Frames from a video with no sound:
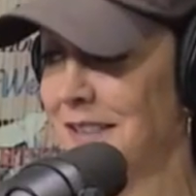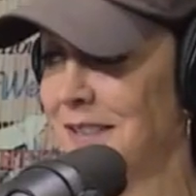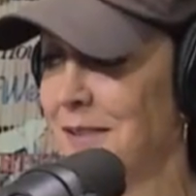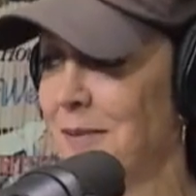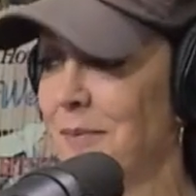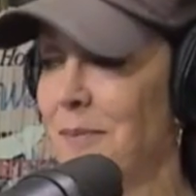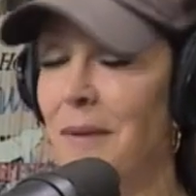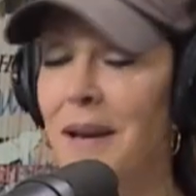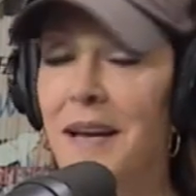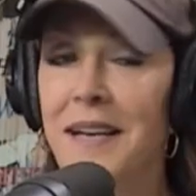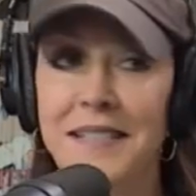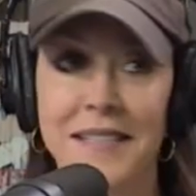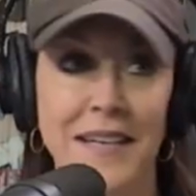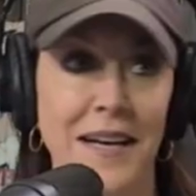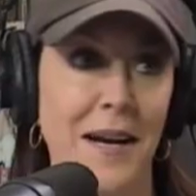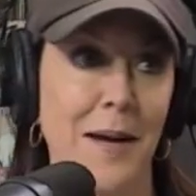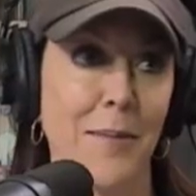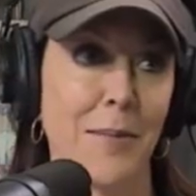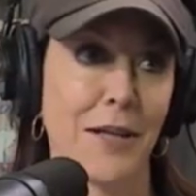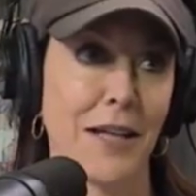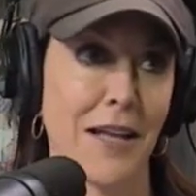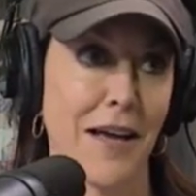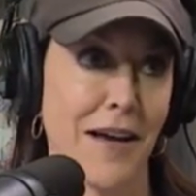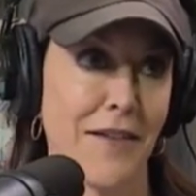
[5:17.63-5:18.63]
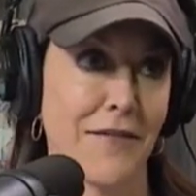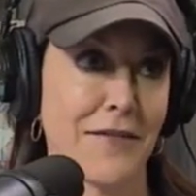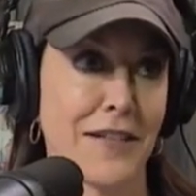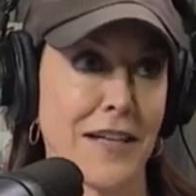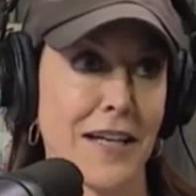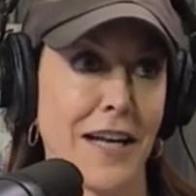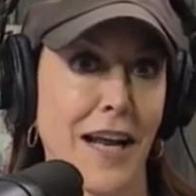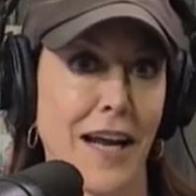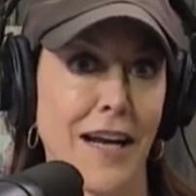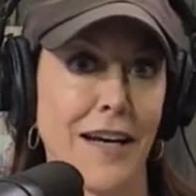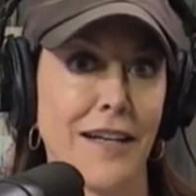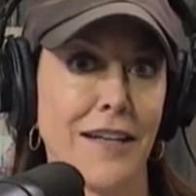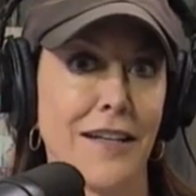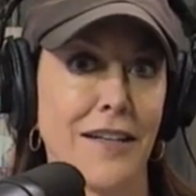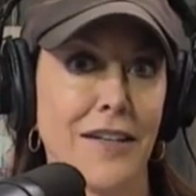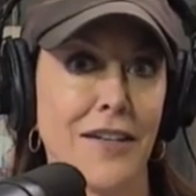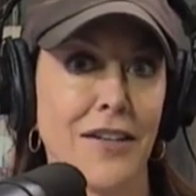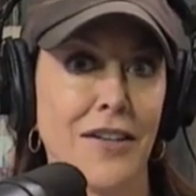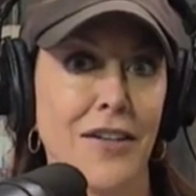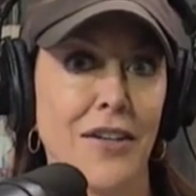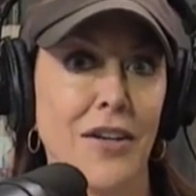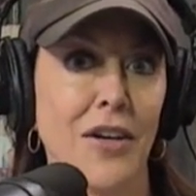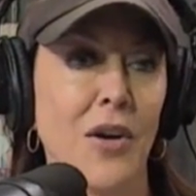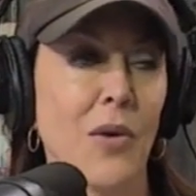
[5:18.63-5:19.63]
It's amazing I'm alive today. I
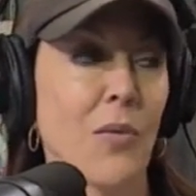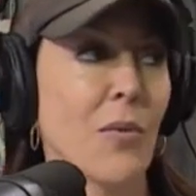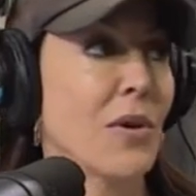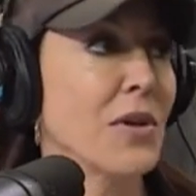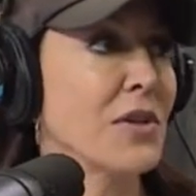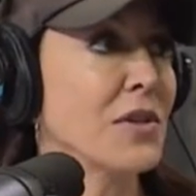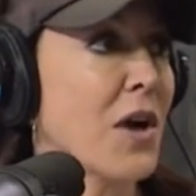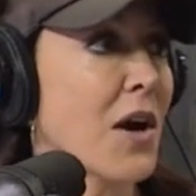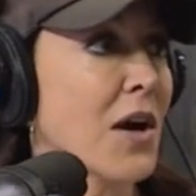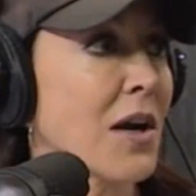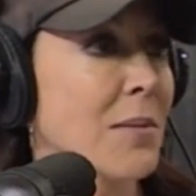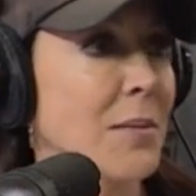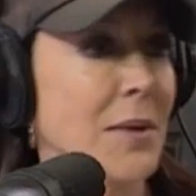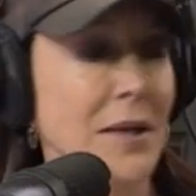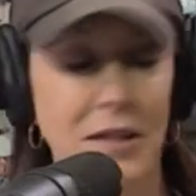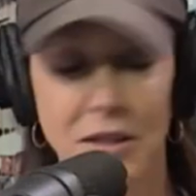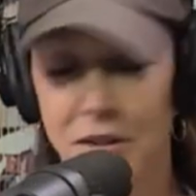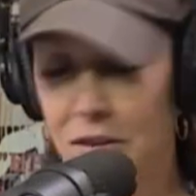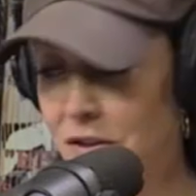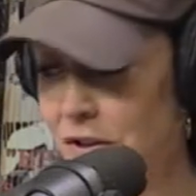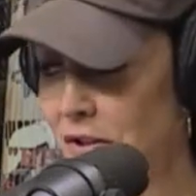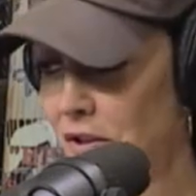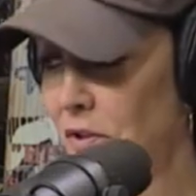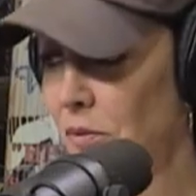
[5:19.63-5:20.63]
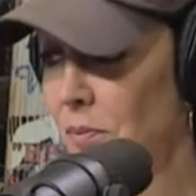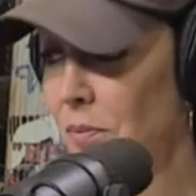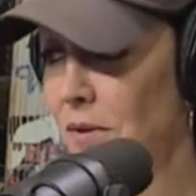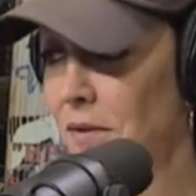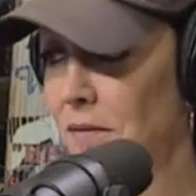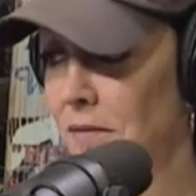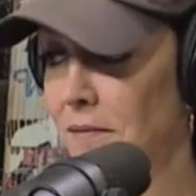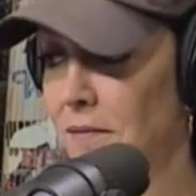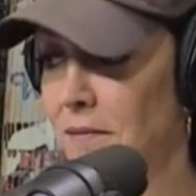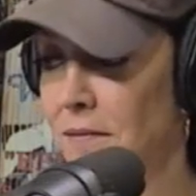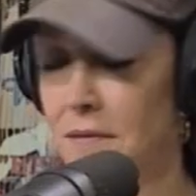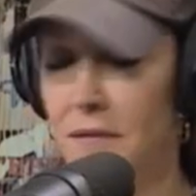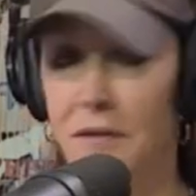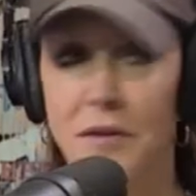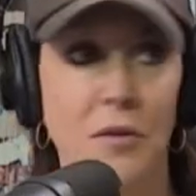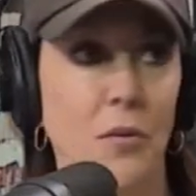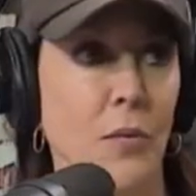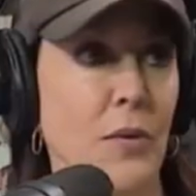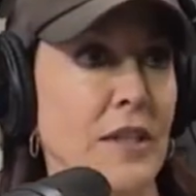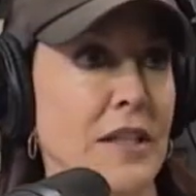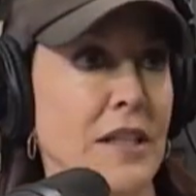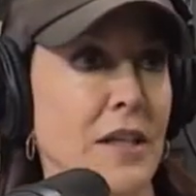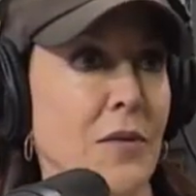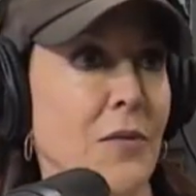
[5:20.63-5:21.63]
know. We're talking about the stupid
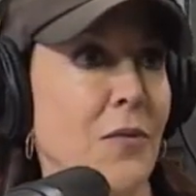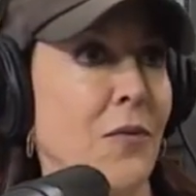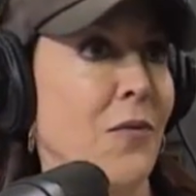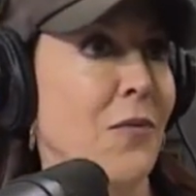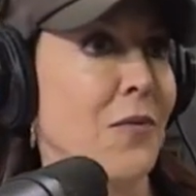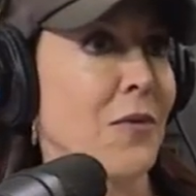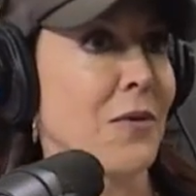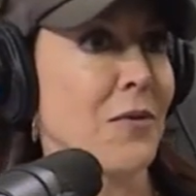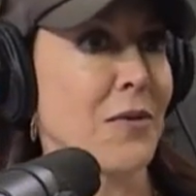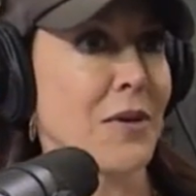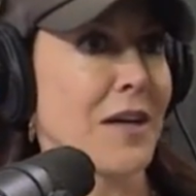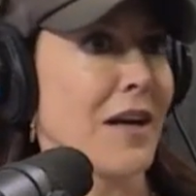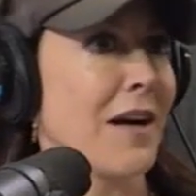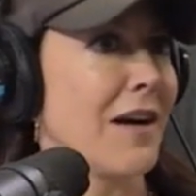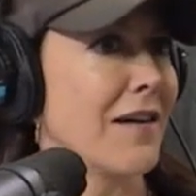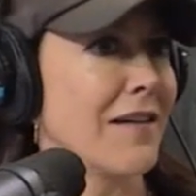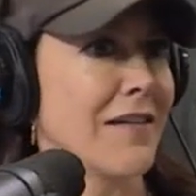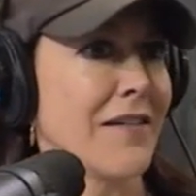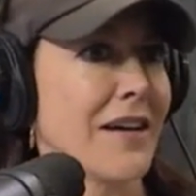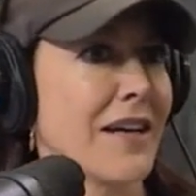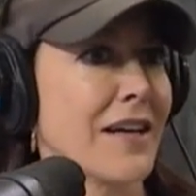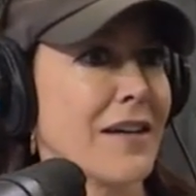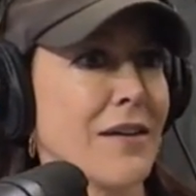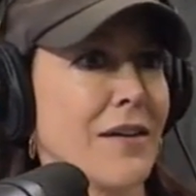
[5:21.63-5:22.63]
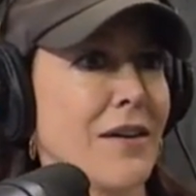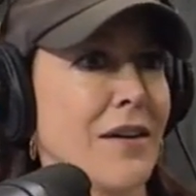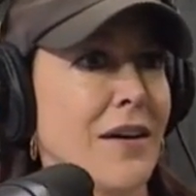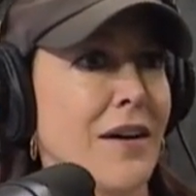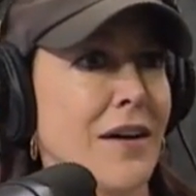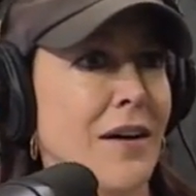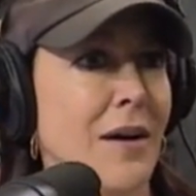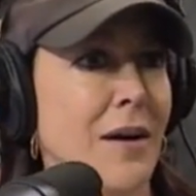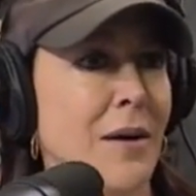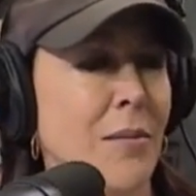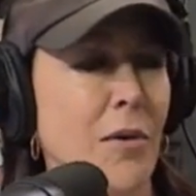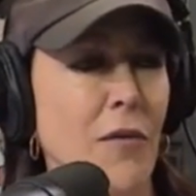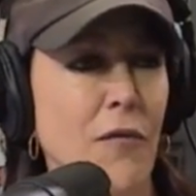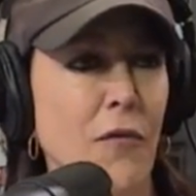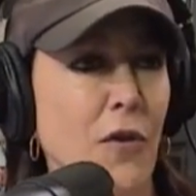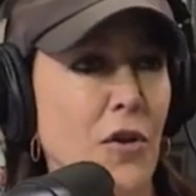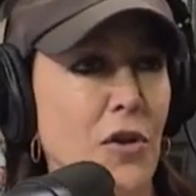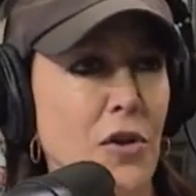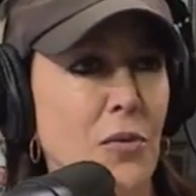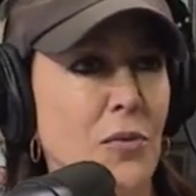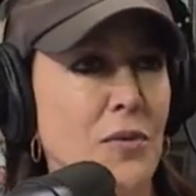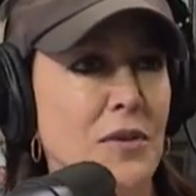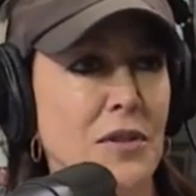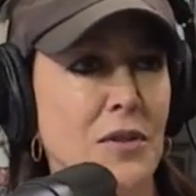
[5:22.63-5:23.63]
we did when we were young. Like, oh yeah, I before
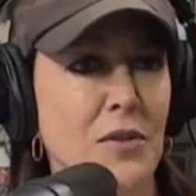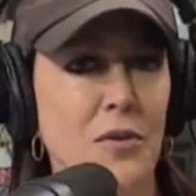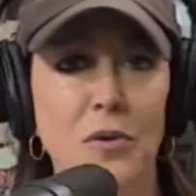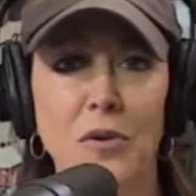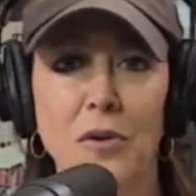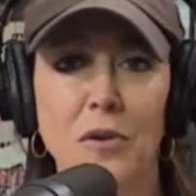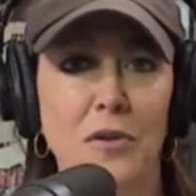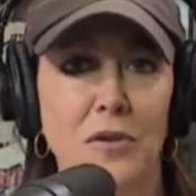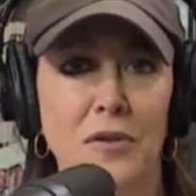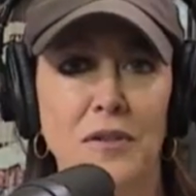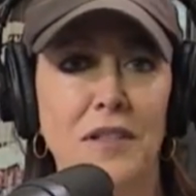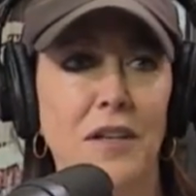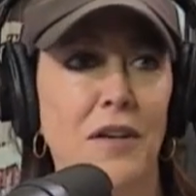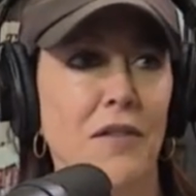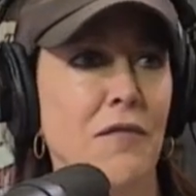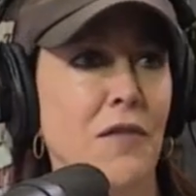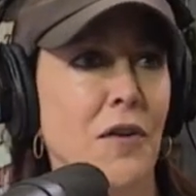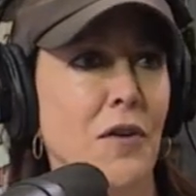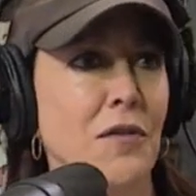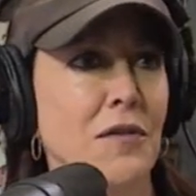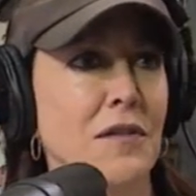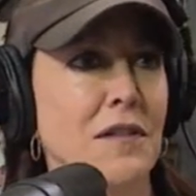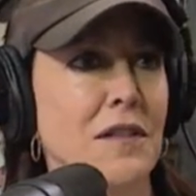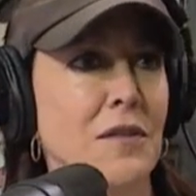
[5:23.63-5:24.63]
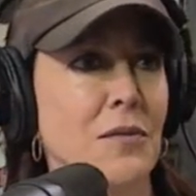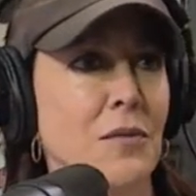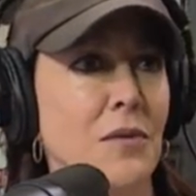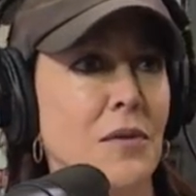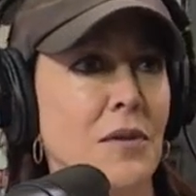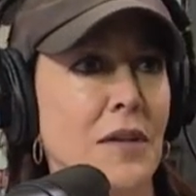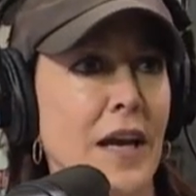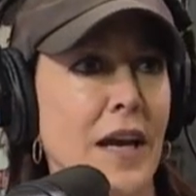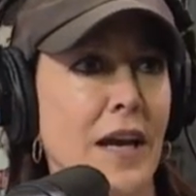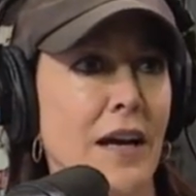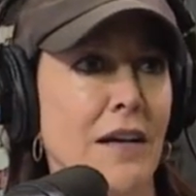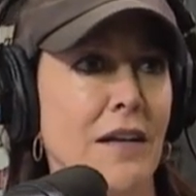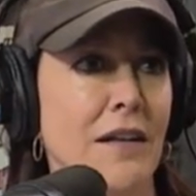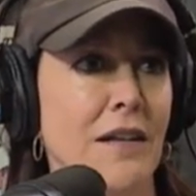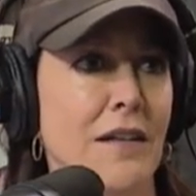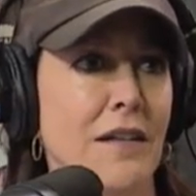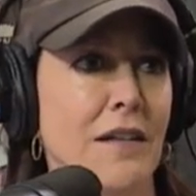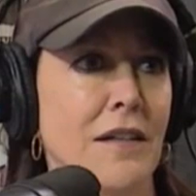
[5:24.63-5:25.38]
mean, there was Google or cell phones. Yeah, yeah.